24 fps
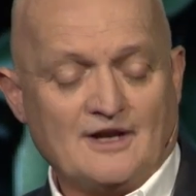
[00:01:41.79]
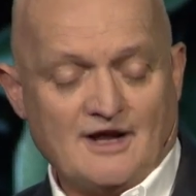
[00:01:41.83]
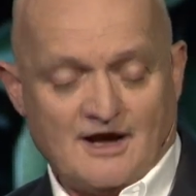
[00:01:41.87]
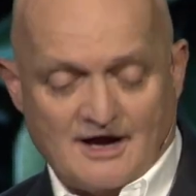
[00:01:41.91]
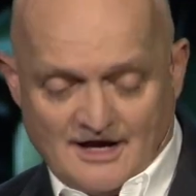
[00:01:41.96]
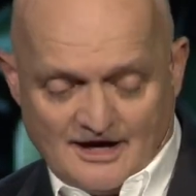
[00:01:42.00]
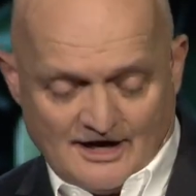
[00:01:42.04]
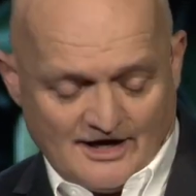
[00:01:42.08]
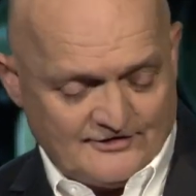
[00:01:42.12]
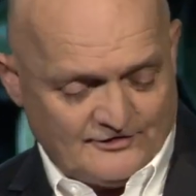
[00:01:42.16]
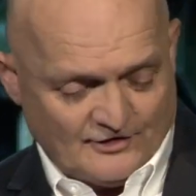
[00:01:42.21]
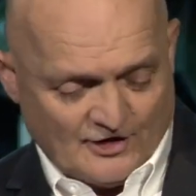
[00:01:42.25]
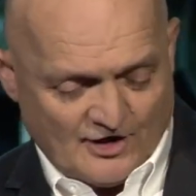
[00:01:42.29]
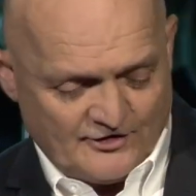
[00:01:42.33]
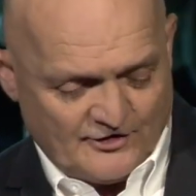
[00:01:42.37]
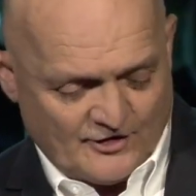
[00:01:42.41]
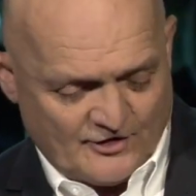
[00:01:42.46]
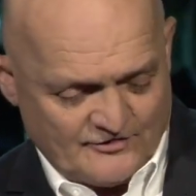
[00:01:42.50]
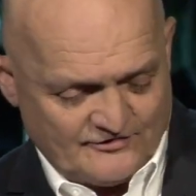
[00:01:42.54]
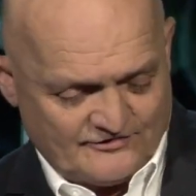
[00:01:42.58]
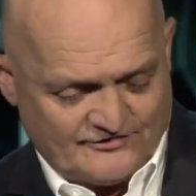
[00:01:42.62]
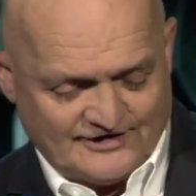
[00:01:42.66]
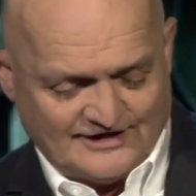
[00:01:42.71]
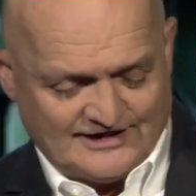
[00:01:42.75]
I
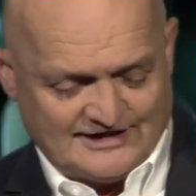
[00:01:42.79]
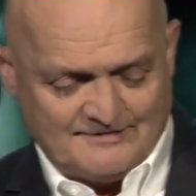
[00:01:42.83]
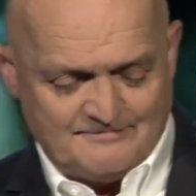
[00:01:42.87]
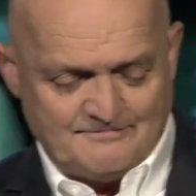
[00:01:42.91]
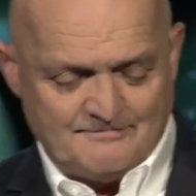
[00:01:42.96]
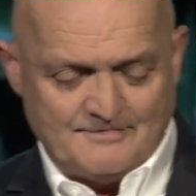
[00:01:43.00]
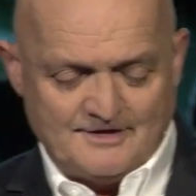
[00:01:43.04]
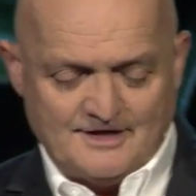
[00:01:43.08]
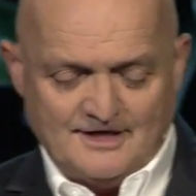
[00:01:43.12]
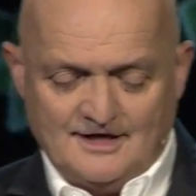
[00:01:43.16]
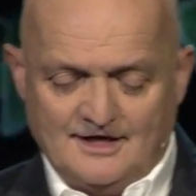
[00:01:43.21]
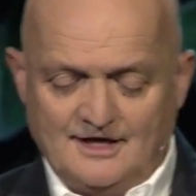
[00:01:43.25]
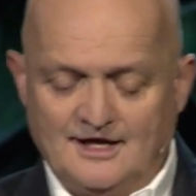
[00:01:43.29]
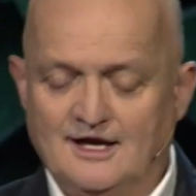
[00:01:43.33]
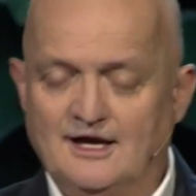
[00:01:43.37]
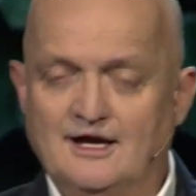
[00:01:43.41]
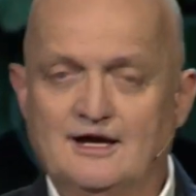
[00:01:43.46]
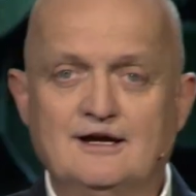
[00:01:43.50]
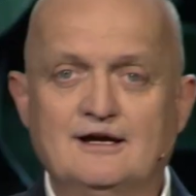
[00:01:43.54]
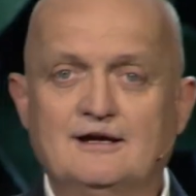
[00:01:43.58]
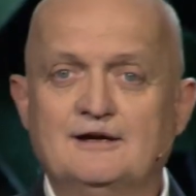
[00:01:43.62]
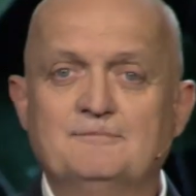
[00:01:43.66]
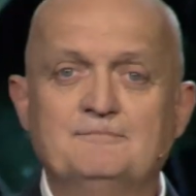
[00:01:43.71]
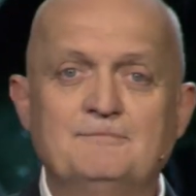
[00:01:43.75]
don't think it
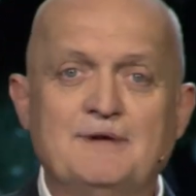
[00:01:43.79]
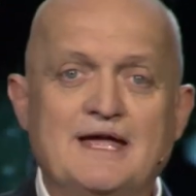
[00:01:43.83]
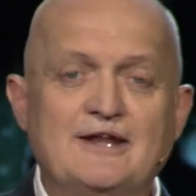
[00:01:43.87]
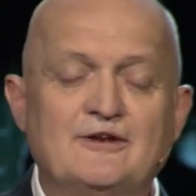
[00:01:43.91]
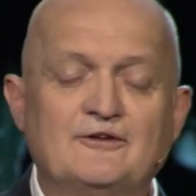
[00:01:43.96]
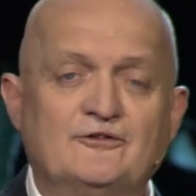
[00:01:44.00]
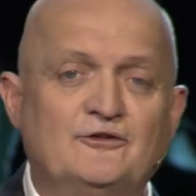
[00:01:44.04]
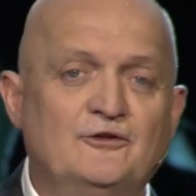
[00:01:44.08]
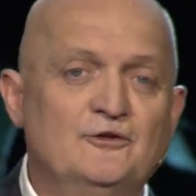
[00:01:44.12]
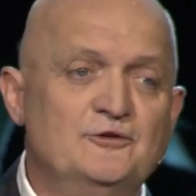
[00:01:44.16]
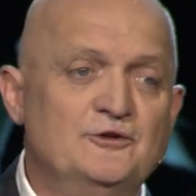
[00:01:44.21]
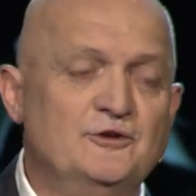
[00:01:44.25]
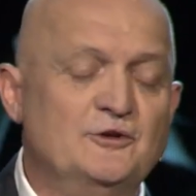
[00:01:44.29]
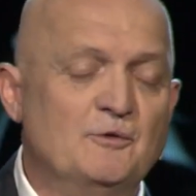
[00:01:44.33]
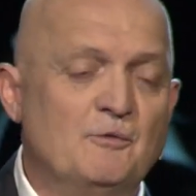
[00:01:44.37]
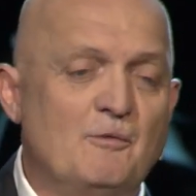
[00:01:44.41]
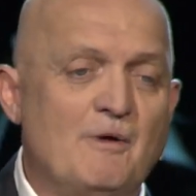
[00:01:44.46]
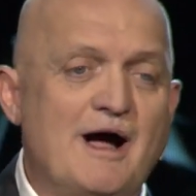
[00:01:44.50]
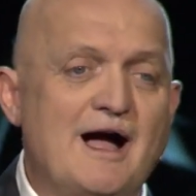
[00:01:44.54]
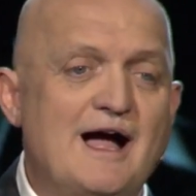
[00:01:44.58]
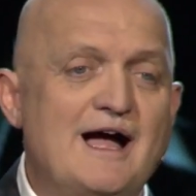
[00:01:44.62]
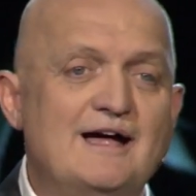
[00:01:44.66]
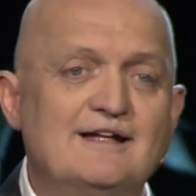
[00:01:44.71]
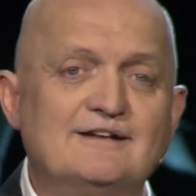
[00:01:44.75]
matters who
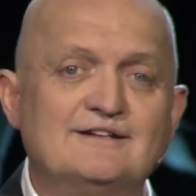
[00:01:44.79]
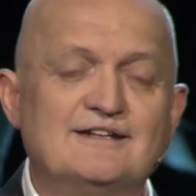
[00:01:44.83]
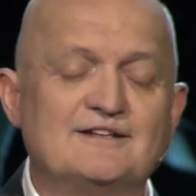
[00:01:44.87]
you are.